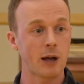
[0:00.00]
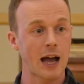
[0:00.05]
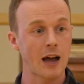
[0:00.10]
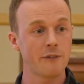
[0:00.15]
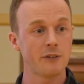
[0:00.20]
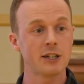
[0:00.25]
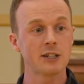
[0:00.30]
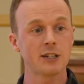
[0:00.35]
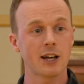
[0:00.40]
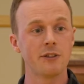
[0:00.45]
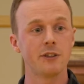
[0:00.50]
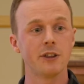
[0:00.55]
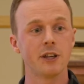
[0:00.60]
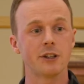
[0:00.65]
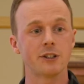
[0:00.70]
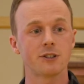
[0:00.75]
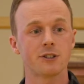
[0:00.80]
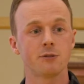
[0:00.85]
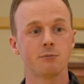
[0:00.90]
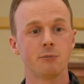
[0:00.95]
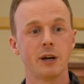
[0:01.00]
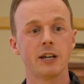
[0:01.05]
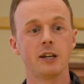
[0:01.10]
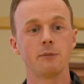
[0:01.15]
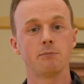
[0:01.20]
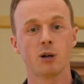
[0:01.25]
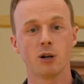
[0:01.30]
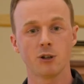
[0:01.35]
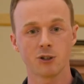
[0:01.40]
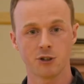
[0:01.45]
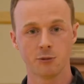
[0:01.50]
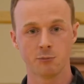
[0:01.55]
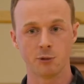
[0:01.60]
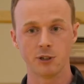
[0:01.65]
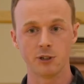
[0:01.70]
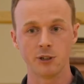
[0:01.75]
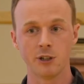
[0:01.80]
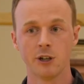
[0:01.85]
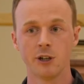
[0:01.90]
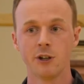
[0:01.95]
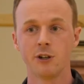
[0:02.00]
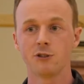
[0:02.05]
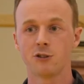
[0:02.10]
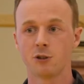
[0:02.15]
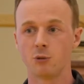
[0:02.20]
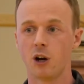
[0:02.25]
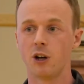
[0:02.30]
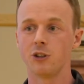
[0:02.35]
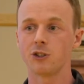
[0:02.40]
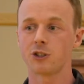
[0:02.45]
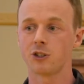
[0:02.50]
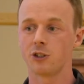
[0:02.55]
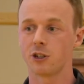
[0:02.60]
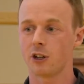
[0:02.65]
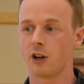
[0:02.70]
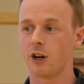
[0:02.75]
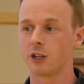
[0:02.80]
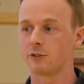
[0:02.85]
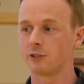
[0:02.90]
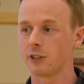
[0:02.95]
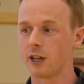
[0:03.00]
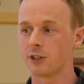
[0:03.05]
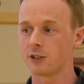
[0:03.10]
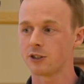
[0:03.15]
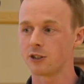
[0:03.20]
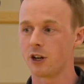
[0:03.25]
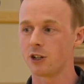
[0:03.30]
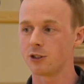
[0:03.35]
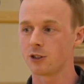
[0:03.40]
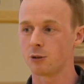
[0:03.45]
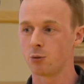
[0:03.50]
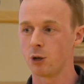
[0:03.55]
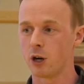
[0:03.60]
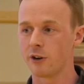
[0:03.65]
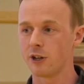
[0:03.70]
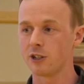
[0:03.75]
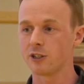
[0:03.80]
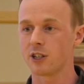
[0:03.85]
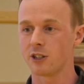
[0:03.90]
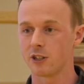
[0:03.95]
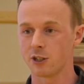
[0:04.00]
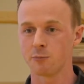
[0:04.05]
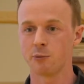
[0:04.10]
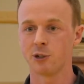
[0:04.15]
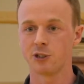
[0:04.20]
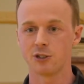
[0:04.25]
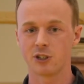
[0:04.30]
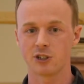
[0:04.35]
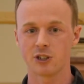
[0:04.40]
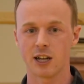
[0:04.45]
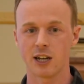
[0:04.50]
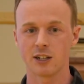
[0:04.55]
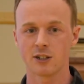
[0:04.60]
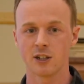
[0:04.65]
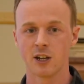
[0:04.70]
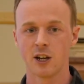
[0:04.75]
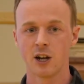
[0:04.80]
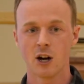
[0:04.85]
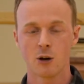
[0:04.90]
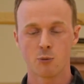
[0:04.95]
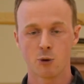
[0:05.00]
Having done this made it possible to answer the kind of data science queries that this business had,